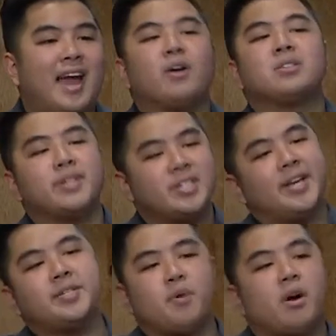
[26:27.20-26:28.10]
has been
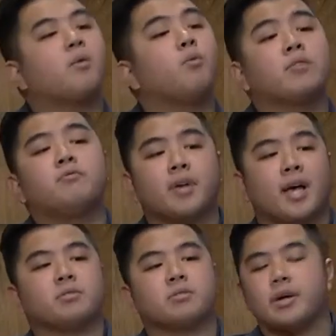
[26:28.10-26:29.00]
changed by our wonderful
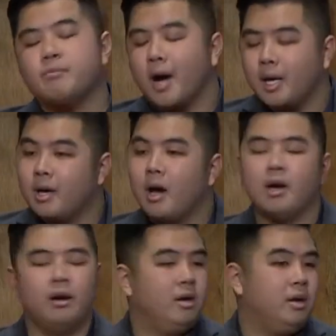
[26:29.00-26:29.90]
counselor and mighty
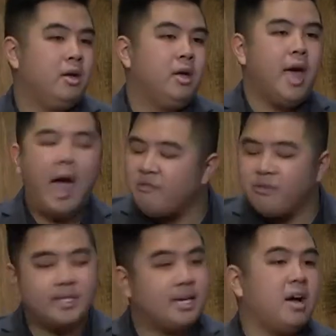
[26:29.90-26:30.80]
God. Every
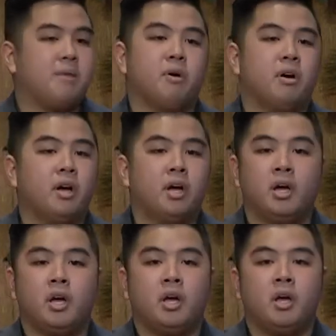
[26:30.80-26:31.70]
time.
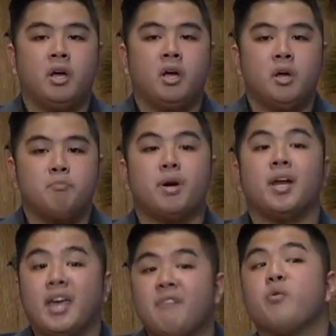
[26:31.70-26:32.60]
But
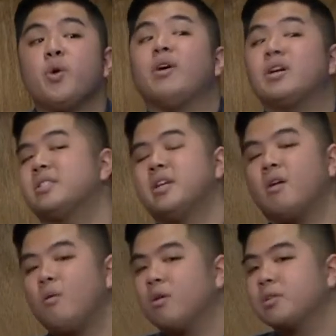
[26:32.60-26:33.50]
if we want to see our
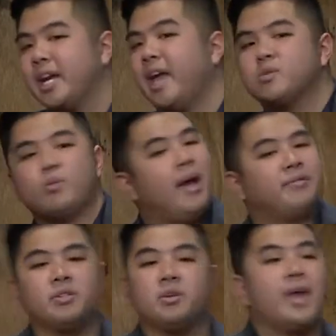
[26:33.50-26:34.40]
world change, we have to
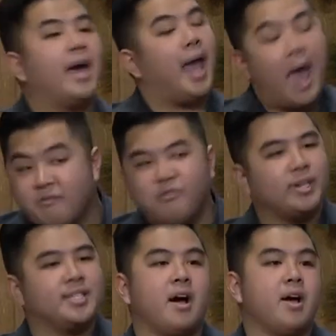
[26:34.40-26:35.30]
do that every
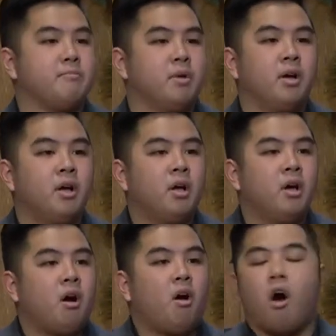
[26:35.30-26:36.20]
time.
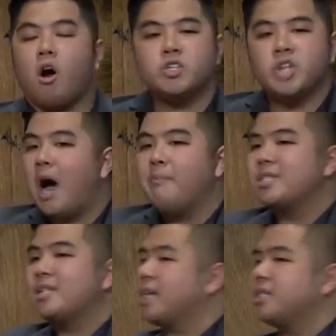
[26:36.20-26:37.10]
Our, our job is
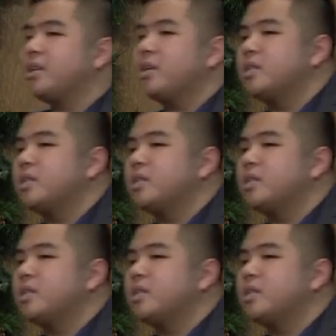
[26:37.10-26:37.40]
not to, to